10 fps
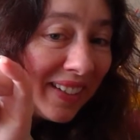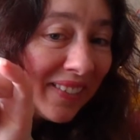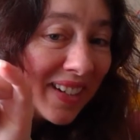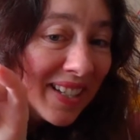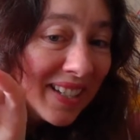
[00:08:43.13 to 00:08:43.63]

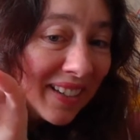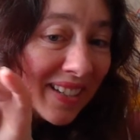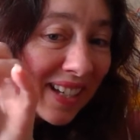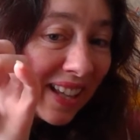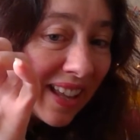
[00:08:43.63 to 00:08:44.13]
We're
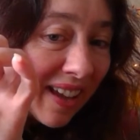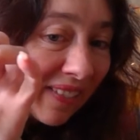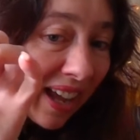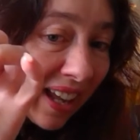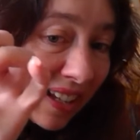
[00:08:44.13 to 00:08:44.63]
starting at the
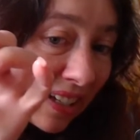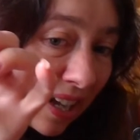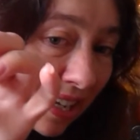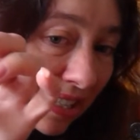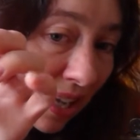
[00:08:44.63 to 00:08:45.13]
other end.
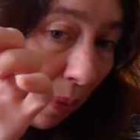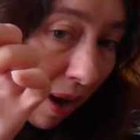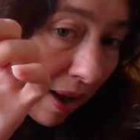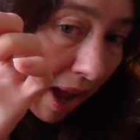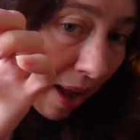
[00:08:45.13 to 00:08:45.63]
So
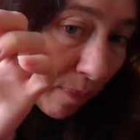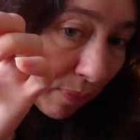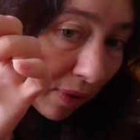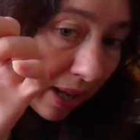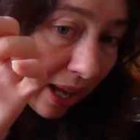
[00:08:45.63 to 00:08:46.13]
I am
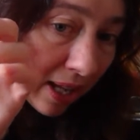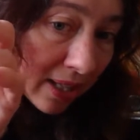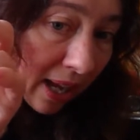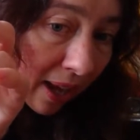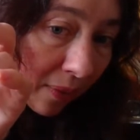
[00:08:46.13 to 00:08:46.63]
bringing it
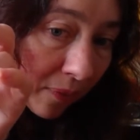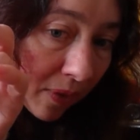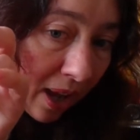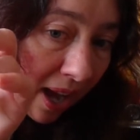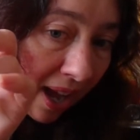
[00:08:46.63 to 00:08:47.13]
down
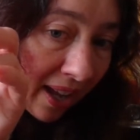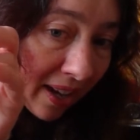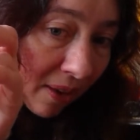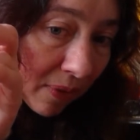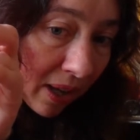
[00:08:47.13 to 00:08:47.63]
and
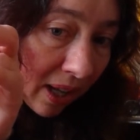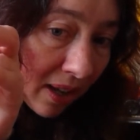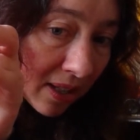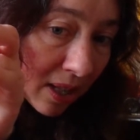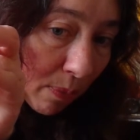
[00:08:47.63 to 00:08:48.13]
I'm going to
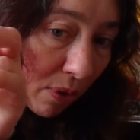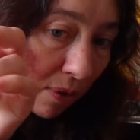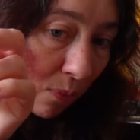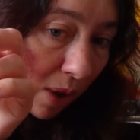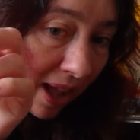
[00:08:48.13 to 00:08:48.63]
go to the
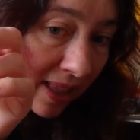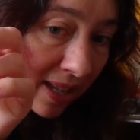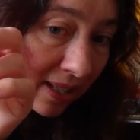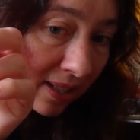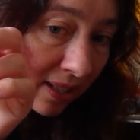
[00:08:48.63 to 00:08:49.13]
point where
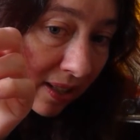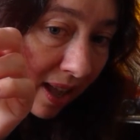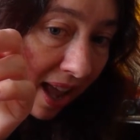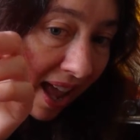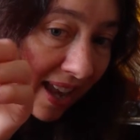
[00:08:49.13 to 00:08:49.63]
this
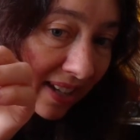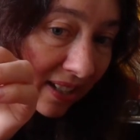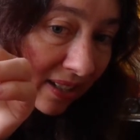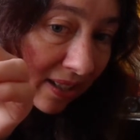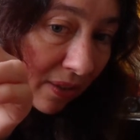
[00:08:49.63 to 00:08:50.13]

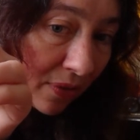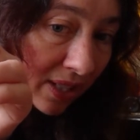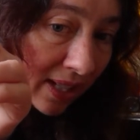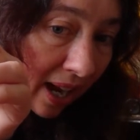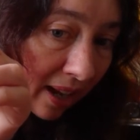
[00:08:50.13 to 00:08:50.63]
end of
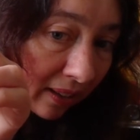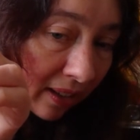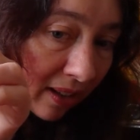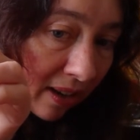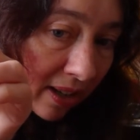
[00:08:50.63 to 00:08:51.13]
its tail
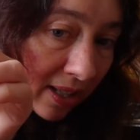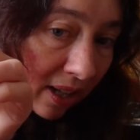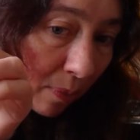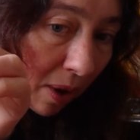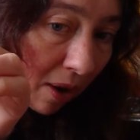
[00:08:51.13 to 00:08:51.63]
lines
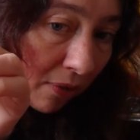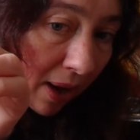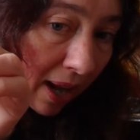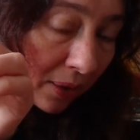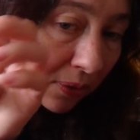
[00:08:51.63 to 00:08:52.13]
up
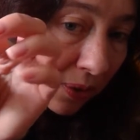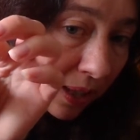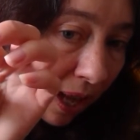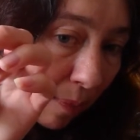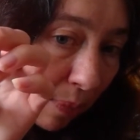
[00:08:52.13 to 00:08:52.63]
around
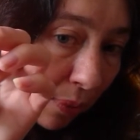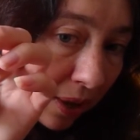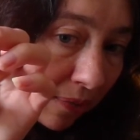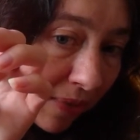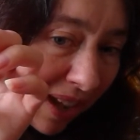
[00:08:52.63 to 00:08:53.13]
that
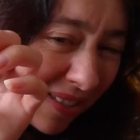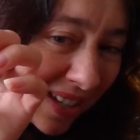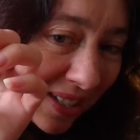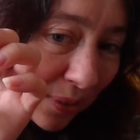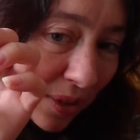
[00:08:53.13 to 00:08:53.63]
point at
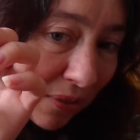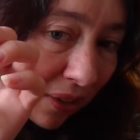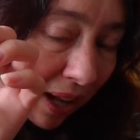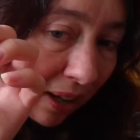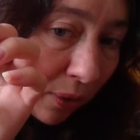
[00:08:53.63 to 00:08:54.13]
this sort of
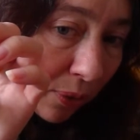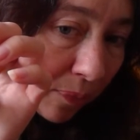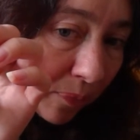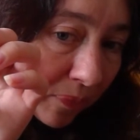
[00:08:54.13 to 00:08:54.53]
an angle.